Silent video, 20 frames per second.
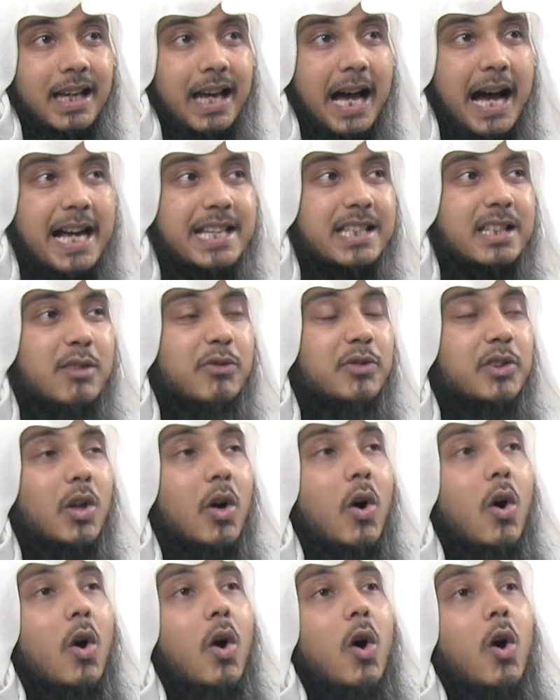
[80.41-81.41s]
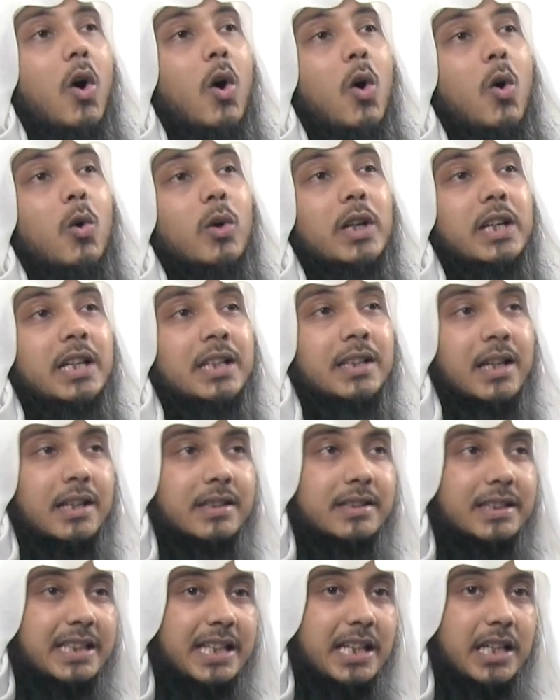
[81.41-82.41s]
As if the whole
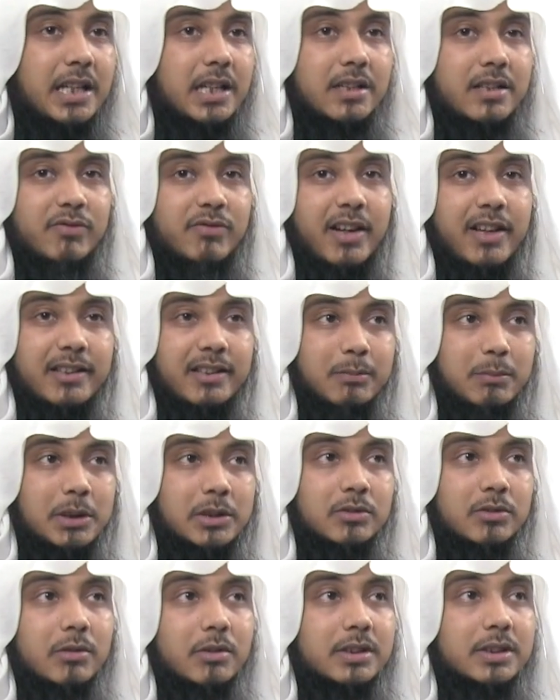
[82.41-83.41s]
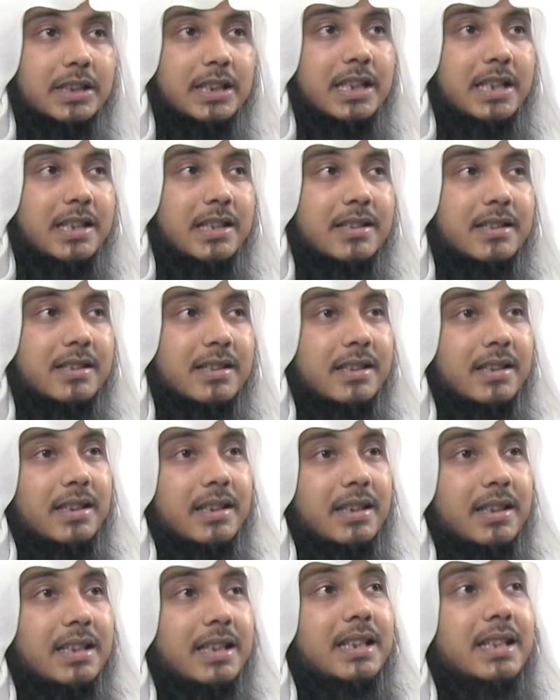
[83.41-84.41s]
inner deeds, fundamental deeds,
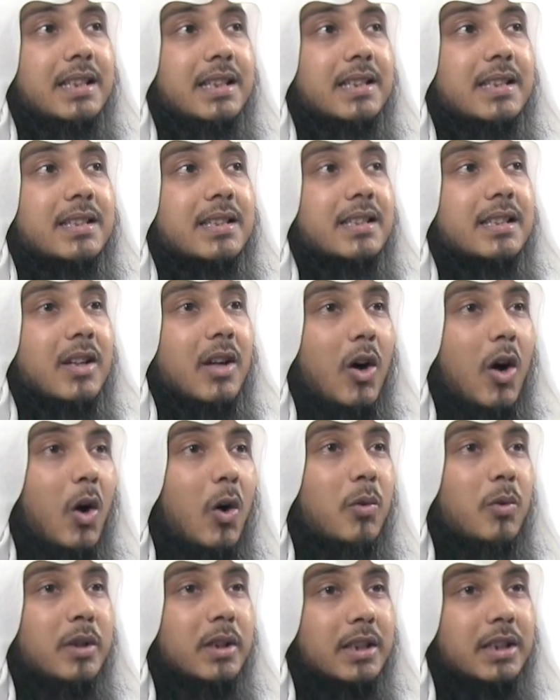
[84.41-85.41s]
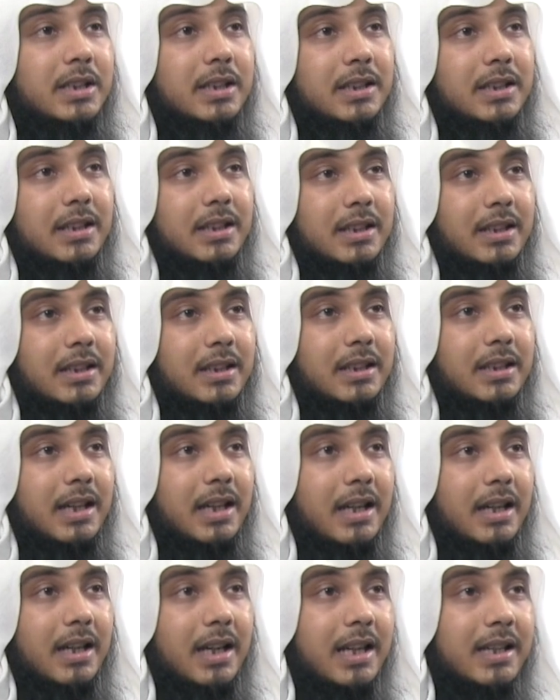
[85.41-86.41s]
is only
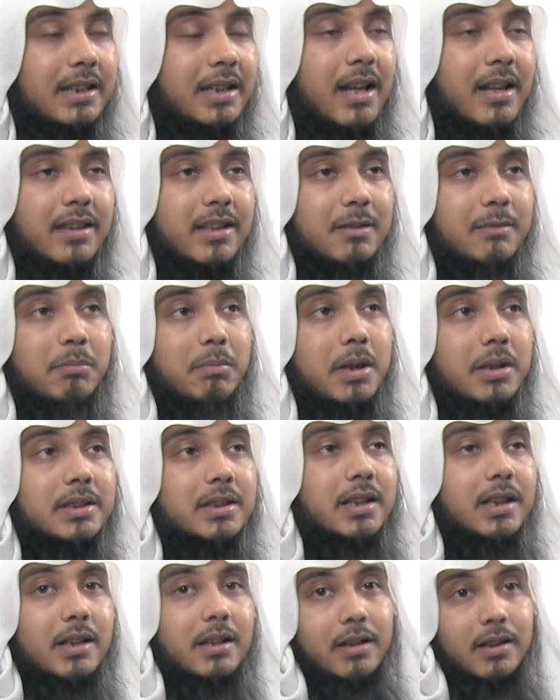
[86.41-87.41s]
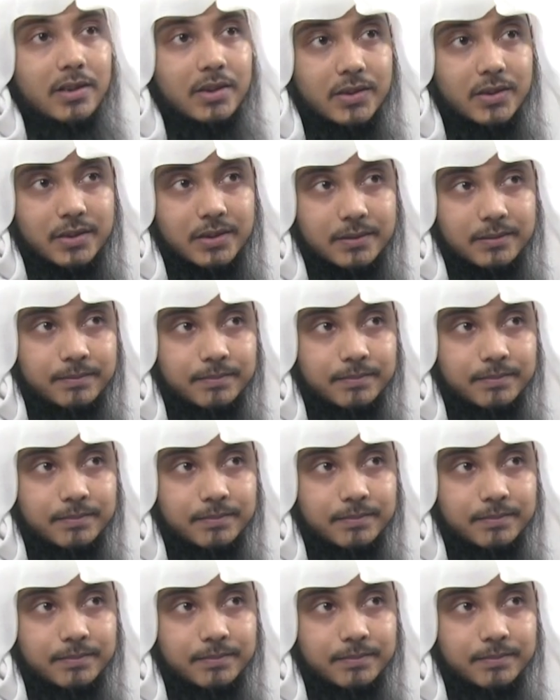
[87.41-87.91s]
and nothing but ikhlas.